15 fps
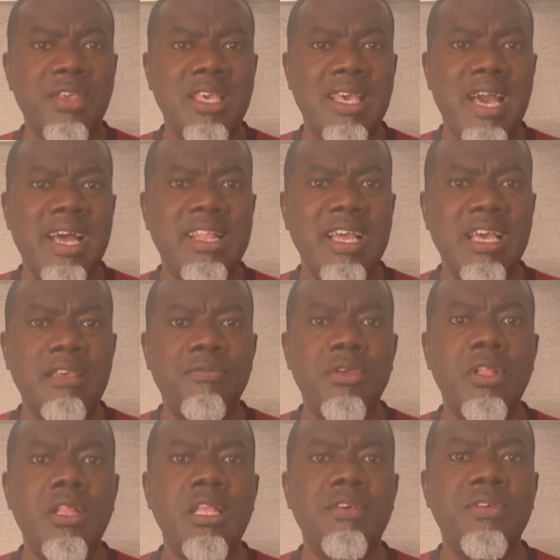in Ghana, if you
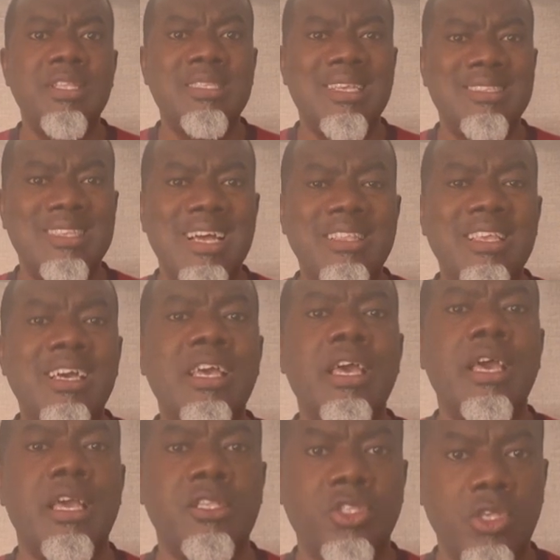live in Tanzania,
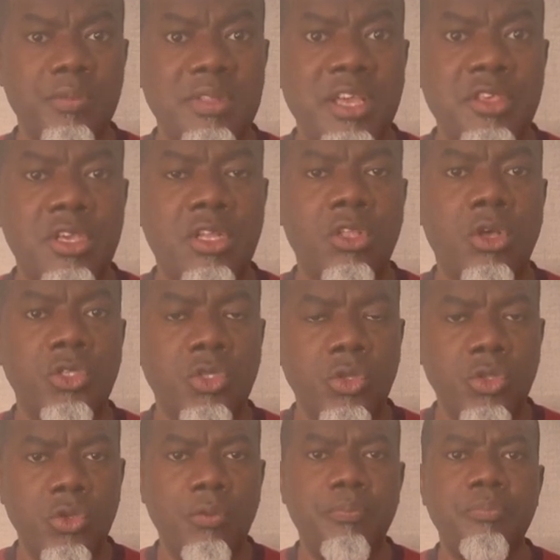it's something you can also
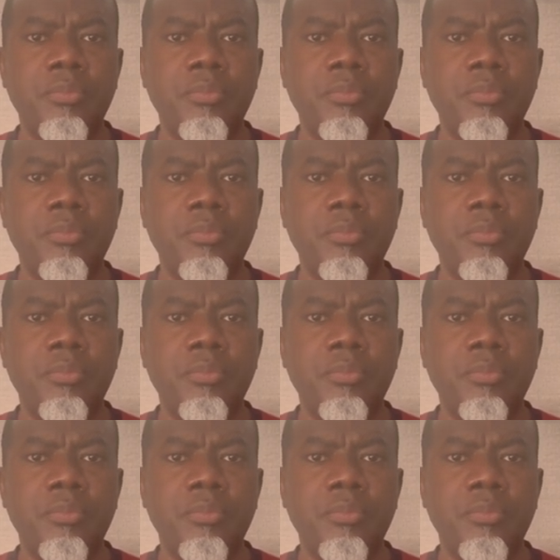do.